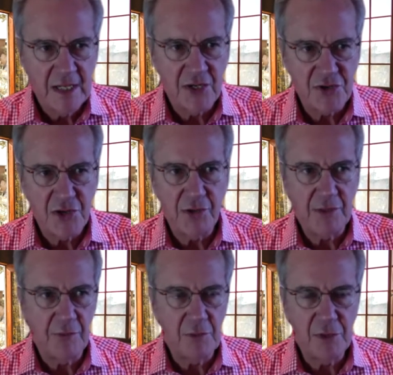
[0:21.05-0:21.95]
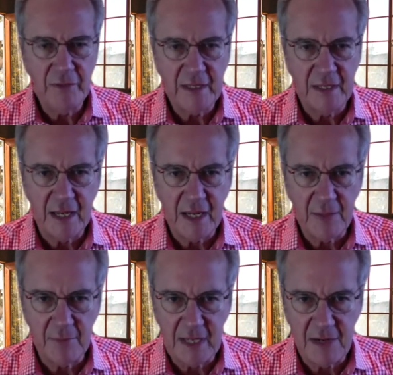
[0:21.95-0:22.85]
considering removing the
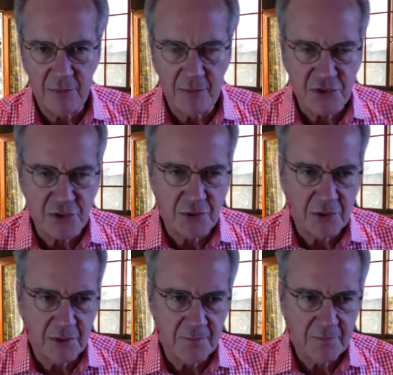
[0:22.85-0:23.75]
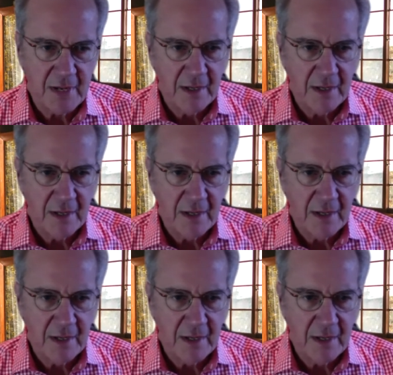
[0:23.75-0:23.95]
name Lee from the school